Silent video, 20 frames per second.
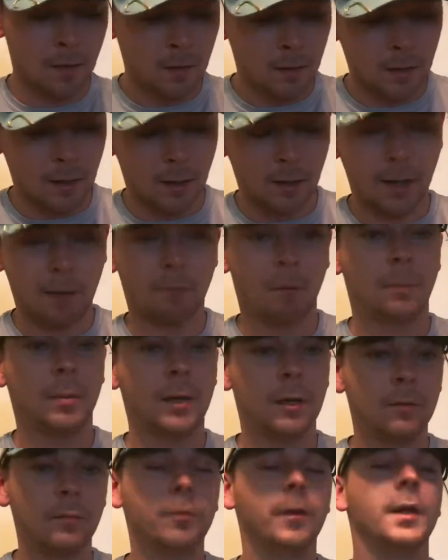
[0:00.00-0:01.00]

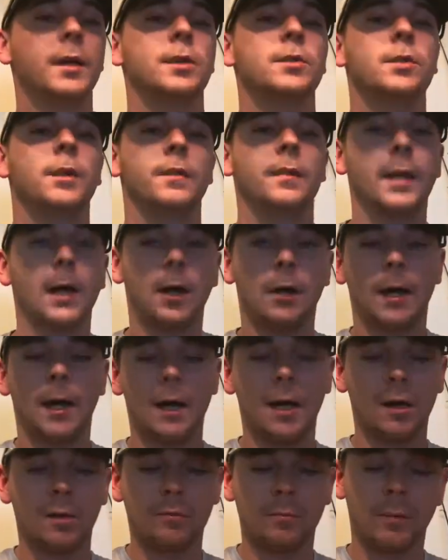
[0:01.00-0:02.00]
and then I'll
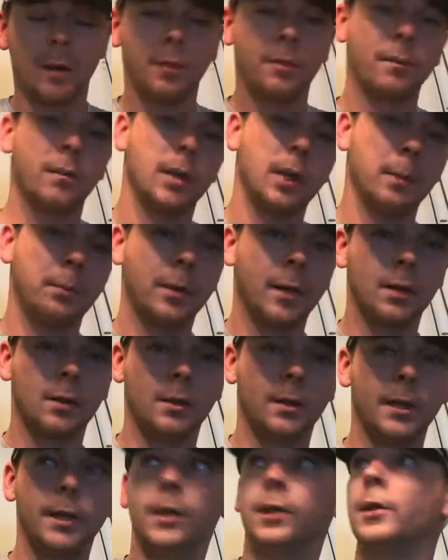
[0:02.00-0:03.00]
have my 30-pound
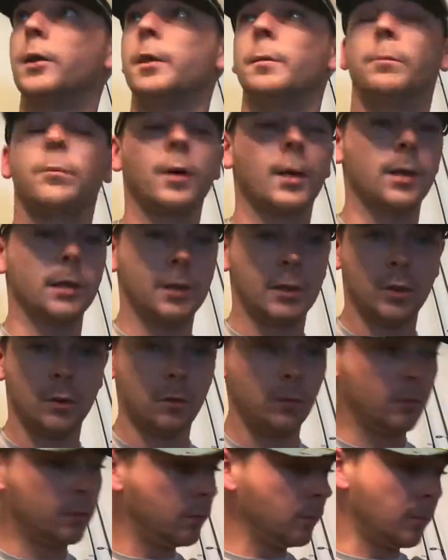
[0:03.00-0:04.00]
leader and probably
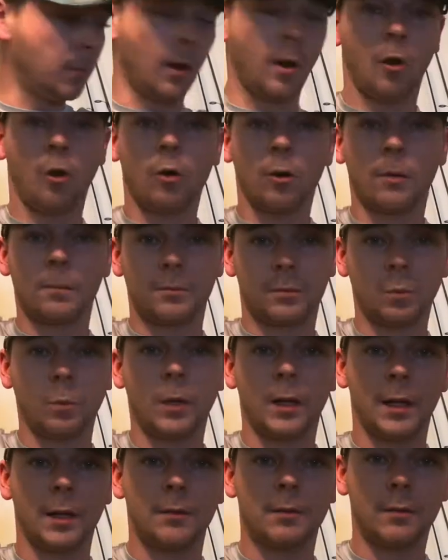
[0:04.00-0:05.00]
use an arm's
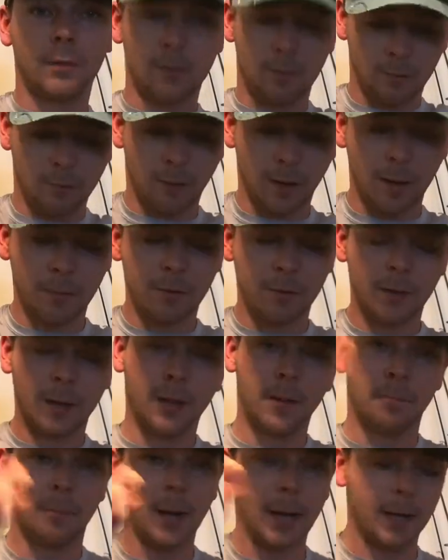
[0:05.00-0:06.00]
width. Grab it
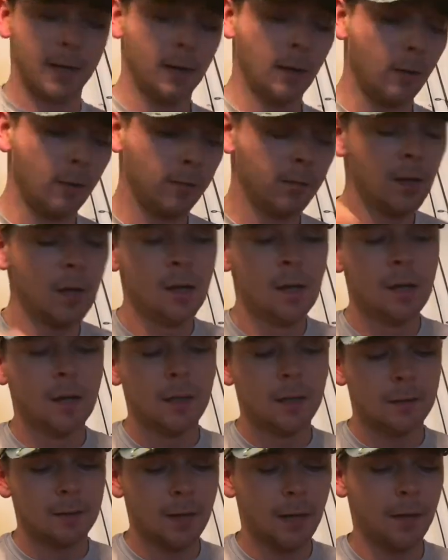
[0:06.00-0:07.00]
there, bite it off,
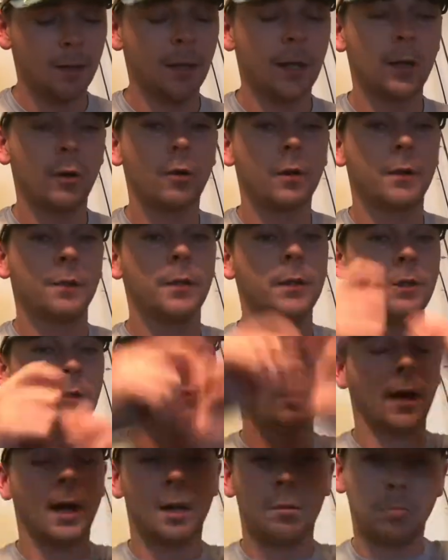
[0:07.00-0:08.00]
tie that on, and then you
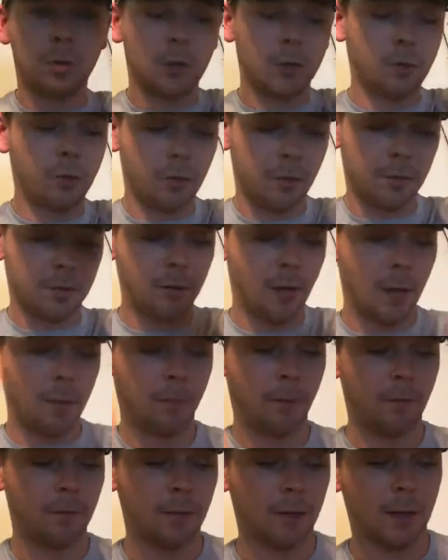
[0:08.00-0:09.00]
tie a balloon to the top
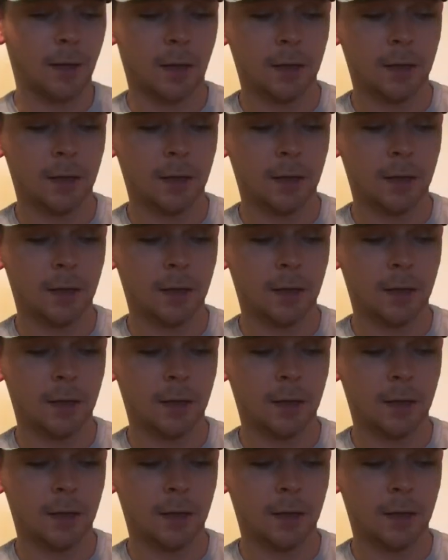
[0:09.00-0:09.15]
of it. And I